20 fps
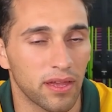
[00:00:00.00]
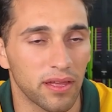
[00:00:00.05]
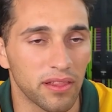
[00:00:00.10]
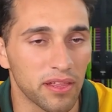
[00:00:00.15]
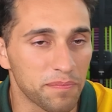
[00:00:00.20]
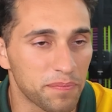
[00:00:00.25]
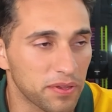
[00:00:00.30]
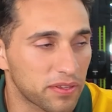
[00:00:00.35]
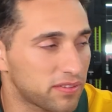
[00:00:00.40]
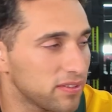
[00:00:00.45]
The
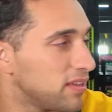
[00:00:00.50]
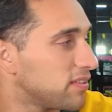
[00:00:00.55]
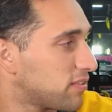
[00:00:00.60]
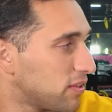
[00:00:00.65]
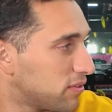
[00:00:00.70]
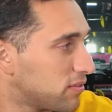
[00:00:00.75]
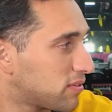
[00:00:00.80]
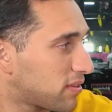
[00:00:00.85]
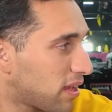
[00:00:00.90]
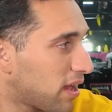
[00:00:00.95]
Olympics needs
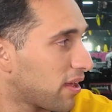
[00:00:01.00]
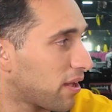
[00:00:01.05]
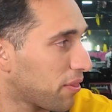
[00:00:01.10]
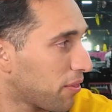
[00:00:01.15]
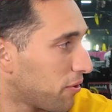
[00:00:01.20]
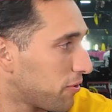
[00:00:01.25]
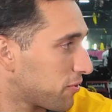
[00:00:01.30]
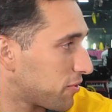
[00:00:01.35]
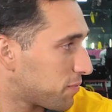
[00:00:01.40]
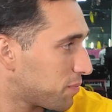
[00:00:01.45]
to cut a
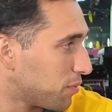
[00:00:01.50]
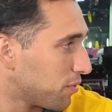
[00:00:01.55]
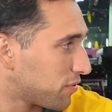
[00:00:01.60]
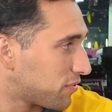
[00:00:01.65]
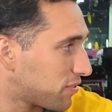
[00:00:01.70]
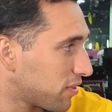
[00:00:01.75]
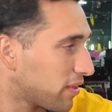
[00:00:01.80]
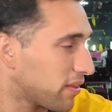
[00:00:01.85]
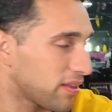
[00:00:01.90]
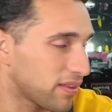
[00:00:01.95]
lot of
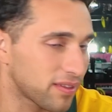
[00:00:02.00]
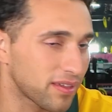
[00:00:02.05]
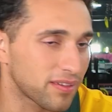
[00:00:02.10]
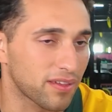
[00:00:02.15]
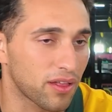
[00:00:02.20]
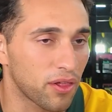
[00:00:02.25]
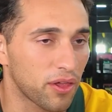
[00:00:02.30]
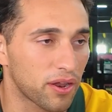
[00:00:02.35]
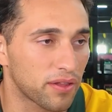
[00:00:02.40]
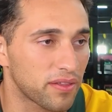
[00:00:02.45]
sports though. There's
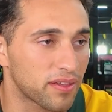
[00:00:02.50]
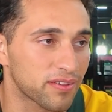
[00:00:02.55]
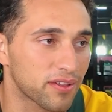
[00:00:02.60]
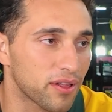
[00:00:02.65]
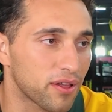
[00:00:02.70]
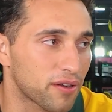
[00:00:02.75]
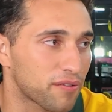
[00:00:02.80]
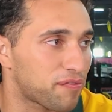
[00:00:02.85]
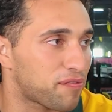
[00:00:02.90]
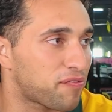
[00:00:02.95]
a
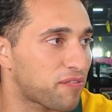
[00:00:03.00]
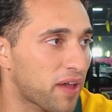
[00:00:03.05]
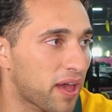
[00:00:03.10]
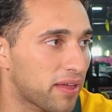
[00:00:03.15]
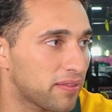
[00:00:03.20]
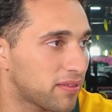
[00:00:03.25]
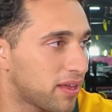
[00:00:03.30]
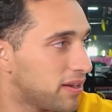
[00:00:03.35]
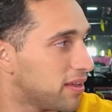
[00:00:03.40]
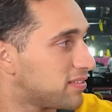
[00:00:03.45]
lot of
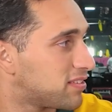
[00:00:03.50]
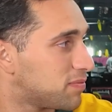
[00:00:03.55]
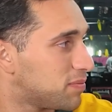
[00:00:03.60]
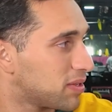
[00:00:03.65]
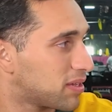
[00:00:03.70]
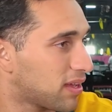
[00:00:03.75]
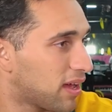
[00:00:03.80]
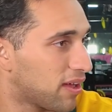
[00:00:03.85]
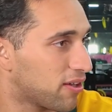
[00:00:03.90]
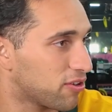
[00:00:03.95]
fat that needs to
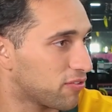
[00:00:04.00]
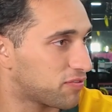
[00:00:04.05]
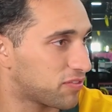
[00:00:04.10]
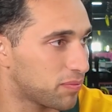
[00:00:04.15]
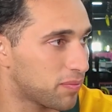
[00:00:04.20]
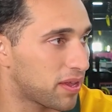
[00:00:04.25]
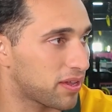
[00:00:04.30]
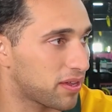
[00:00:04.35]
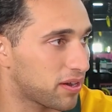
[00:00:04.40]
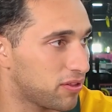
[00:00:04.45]
be cut off
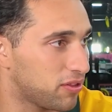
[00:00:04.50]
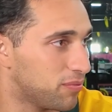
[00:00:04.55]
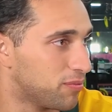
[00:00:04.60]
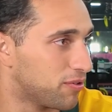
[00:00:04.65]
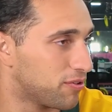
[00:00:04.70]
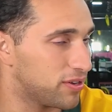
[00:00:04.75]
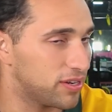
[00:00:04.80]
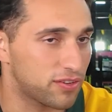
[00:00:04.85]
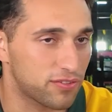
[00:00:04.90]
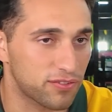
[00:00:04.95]
to make it a lot more